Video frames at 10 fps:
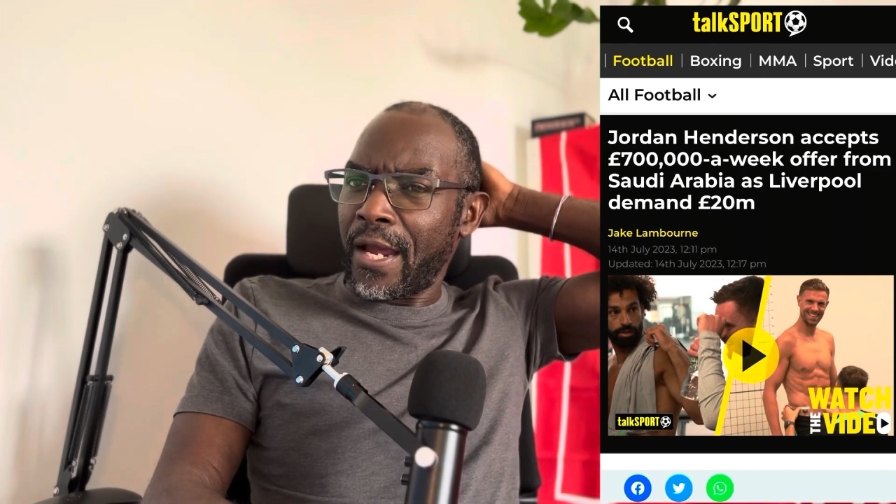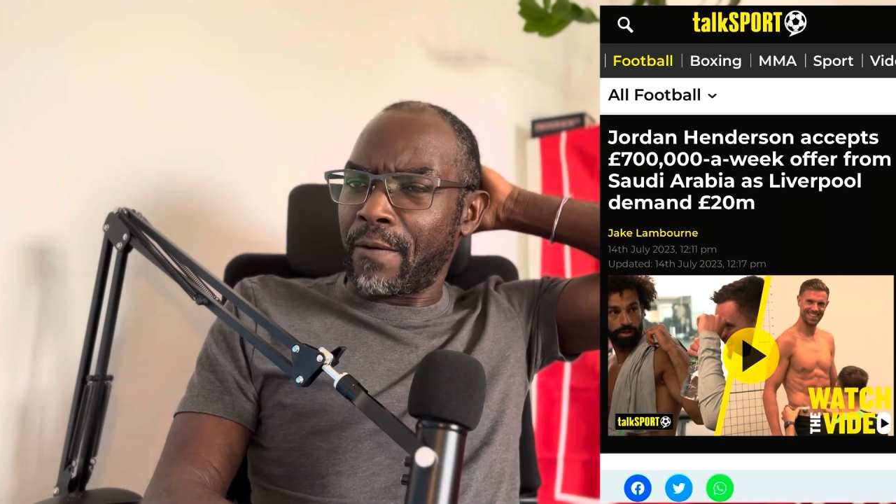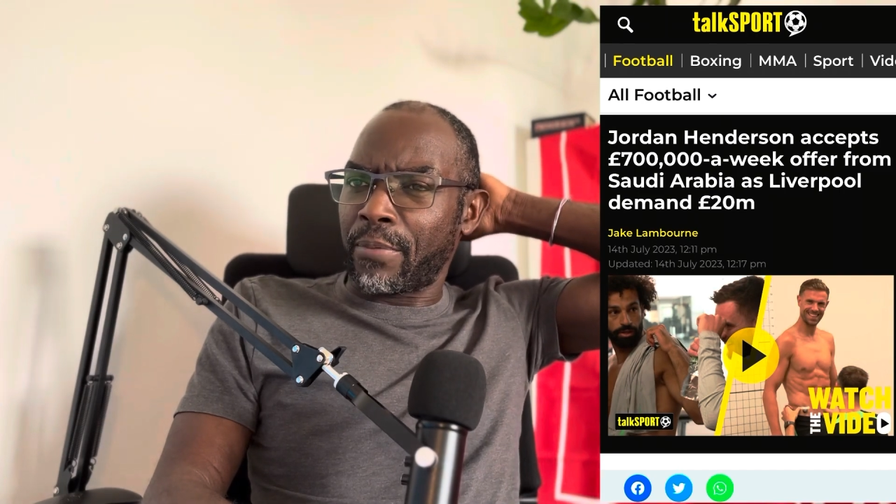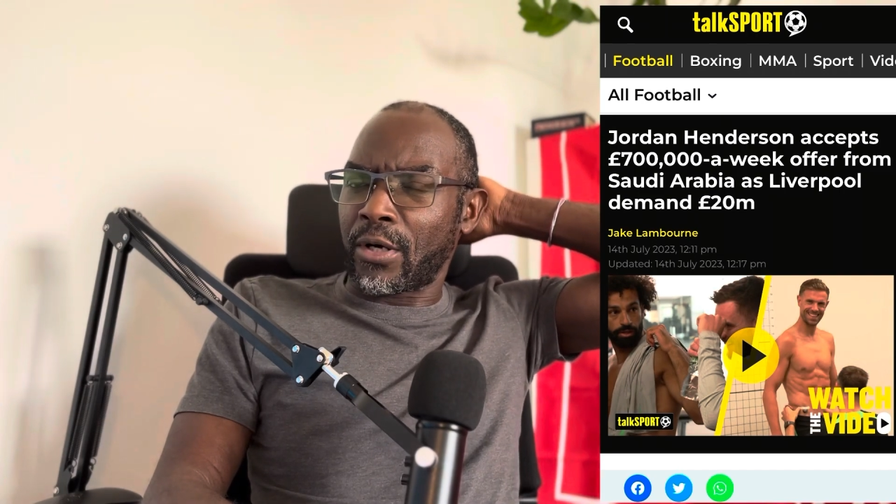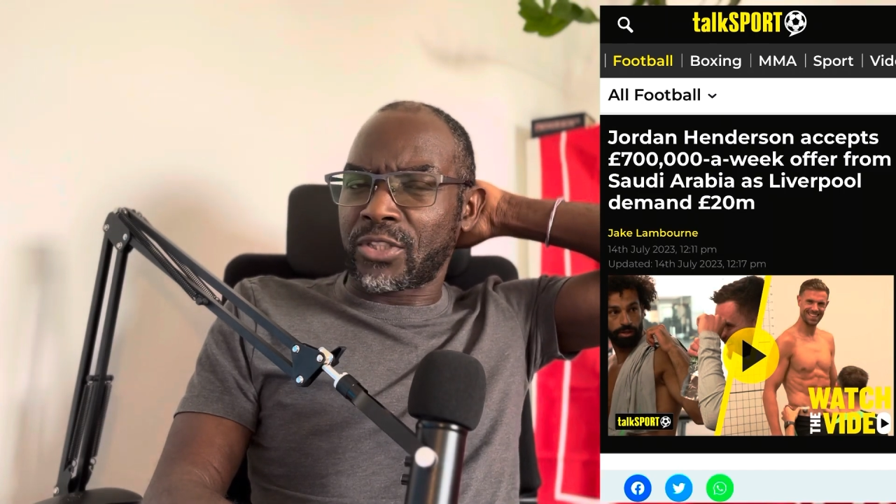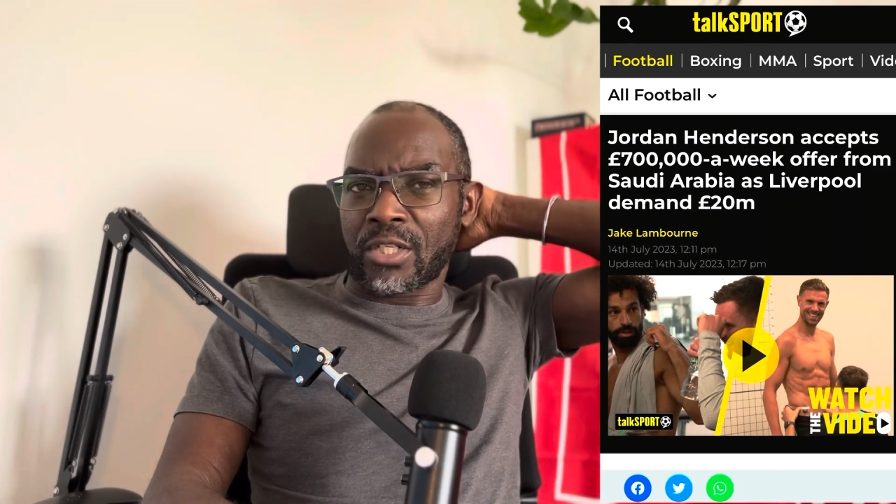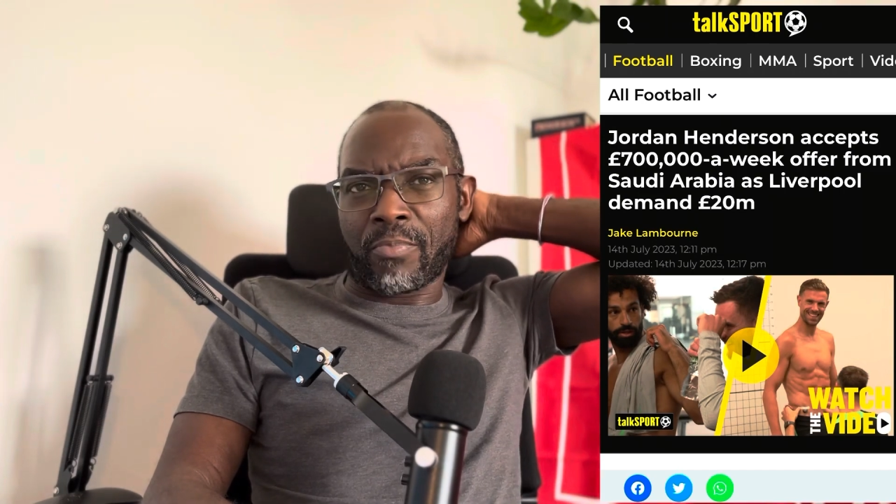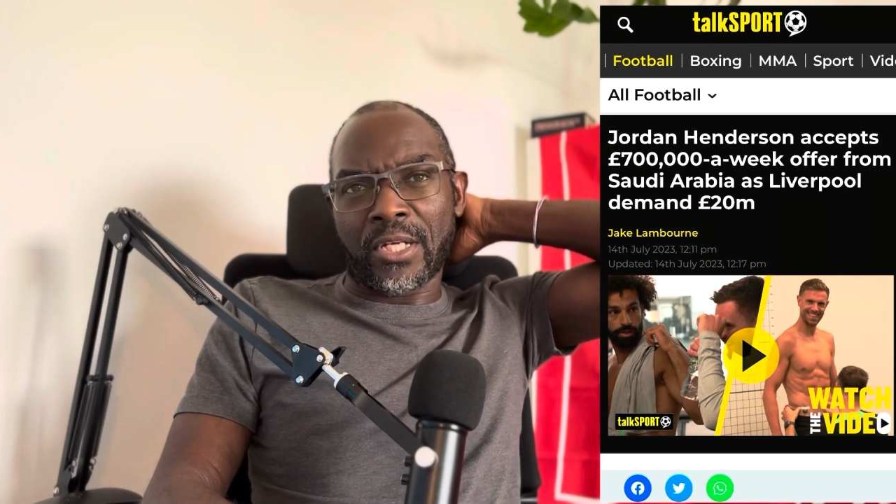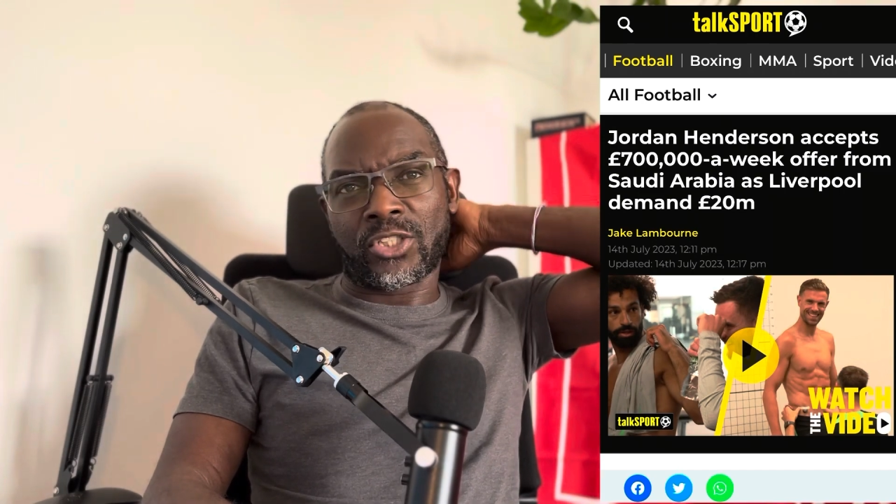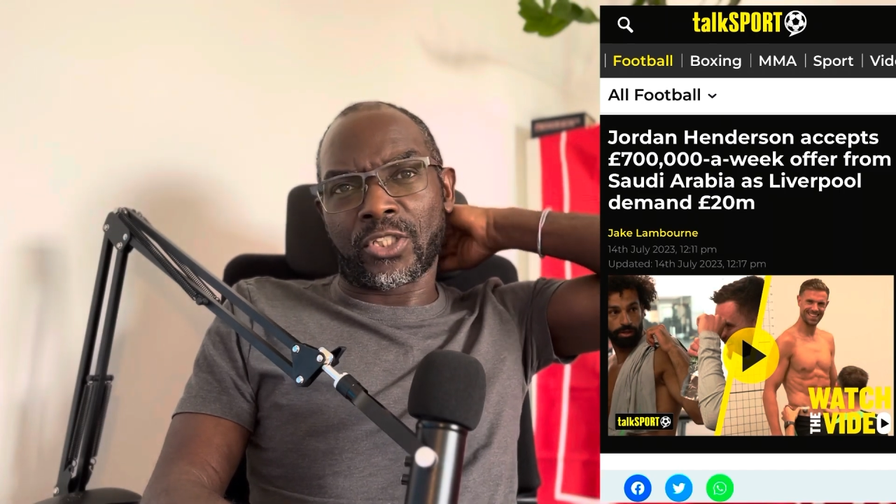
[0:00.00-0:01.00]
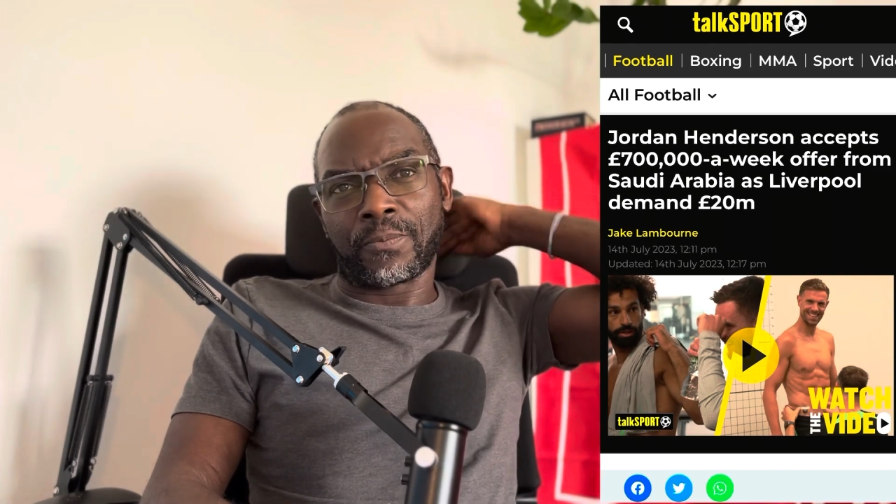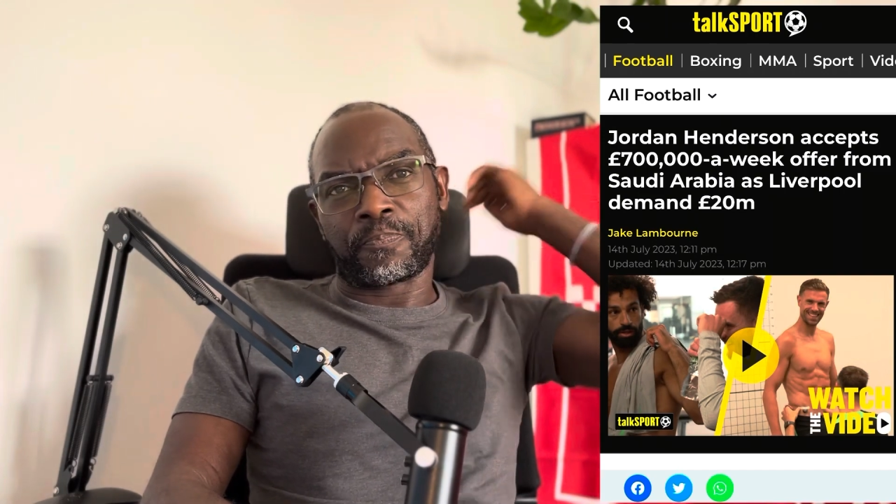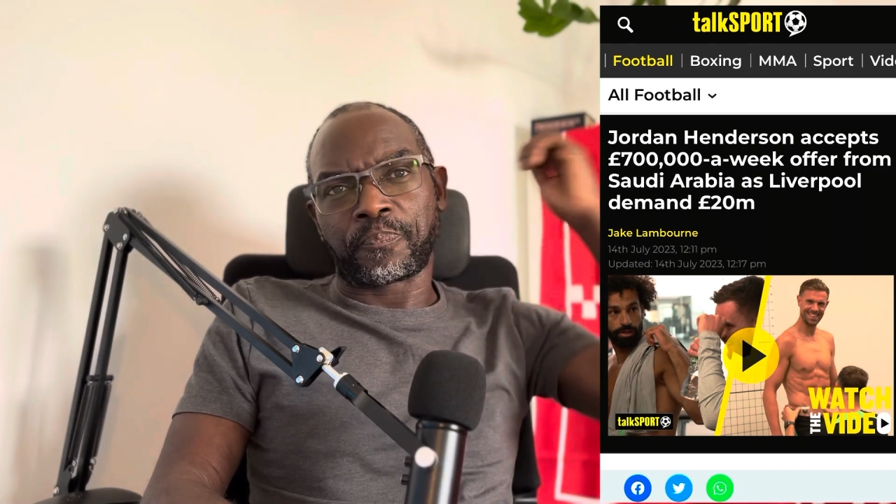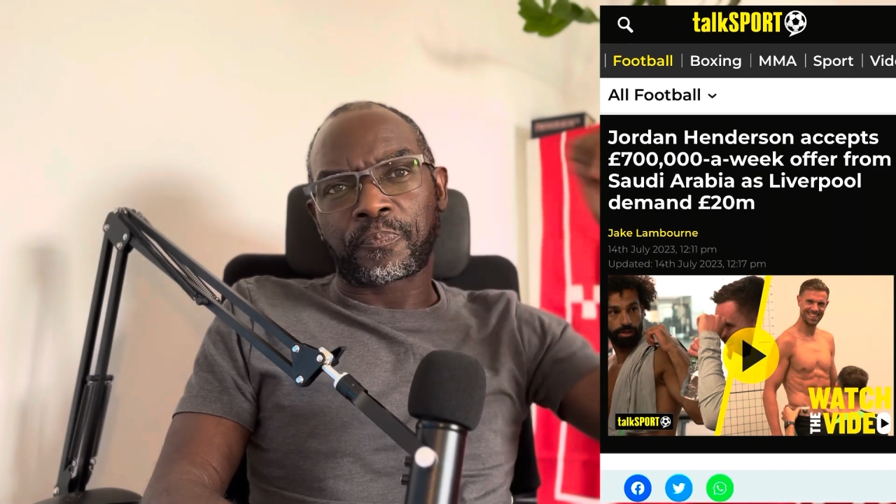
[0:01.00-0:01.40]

out, but I did mention